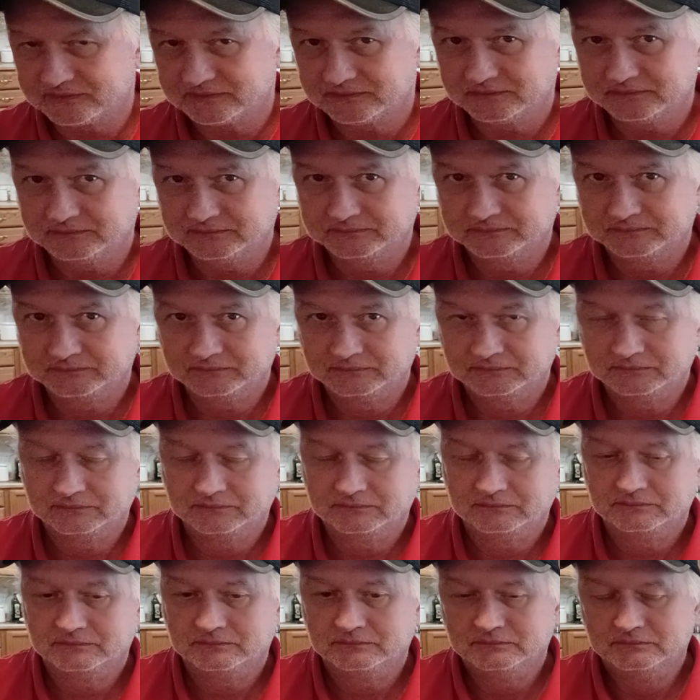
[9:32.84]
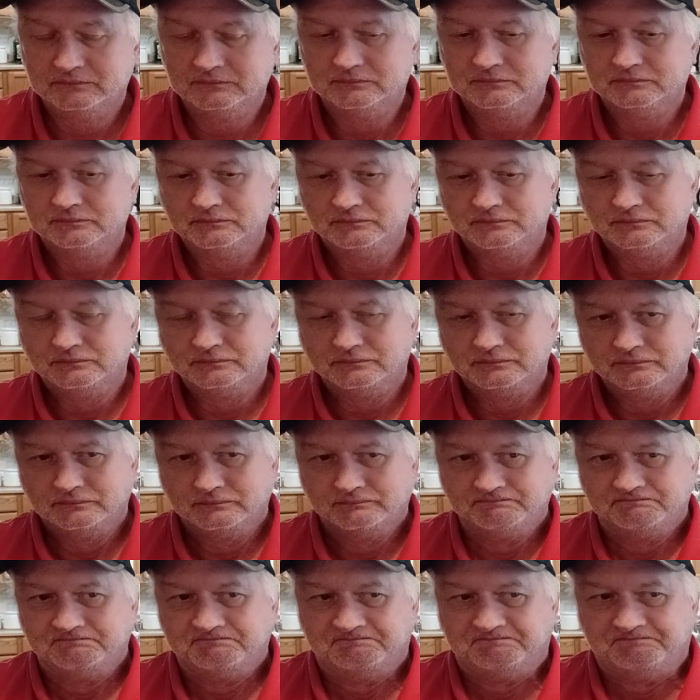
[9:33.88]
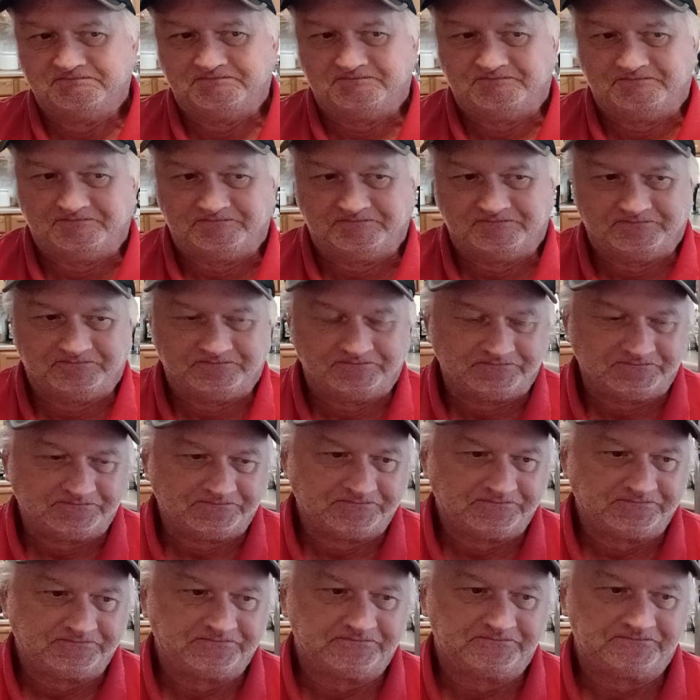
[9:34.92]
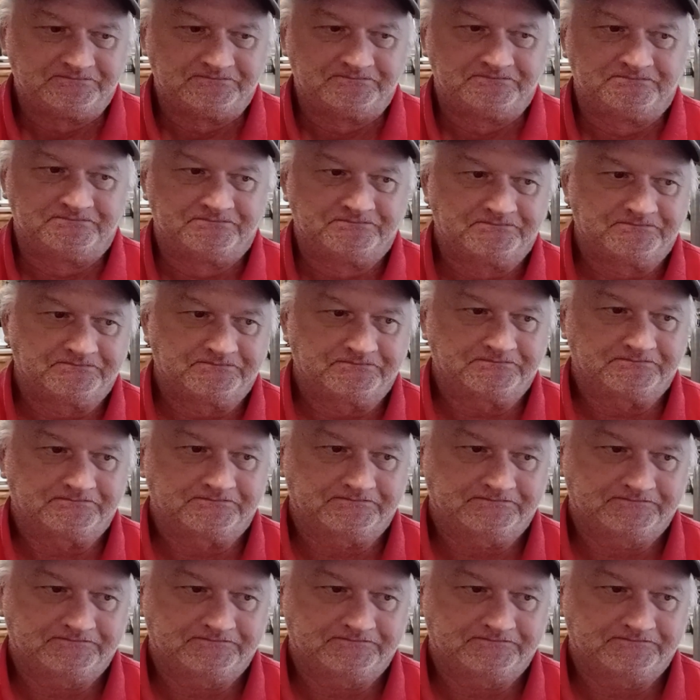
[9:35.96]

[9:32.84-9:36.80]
The person shown says nothing.